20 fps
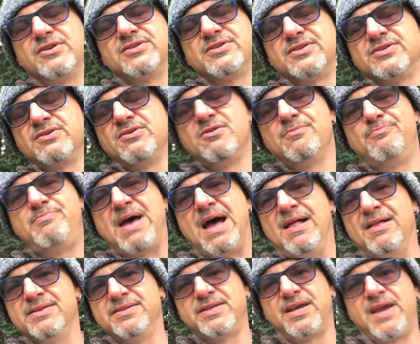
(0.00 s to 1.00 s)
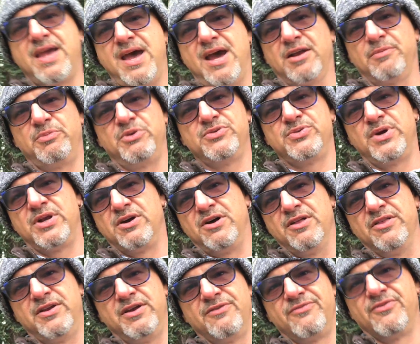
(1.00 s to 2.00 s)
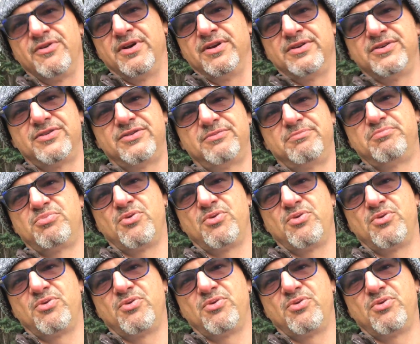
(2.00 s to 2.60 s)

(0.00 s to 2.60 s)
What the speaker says: it's this whole balancing act between all the different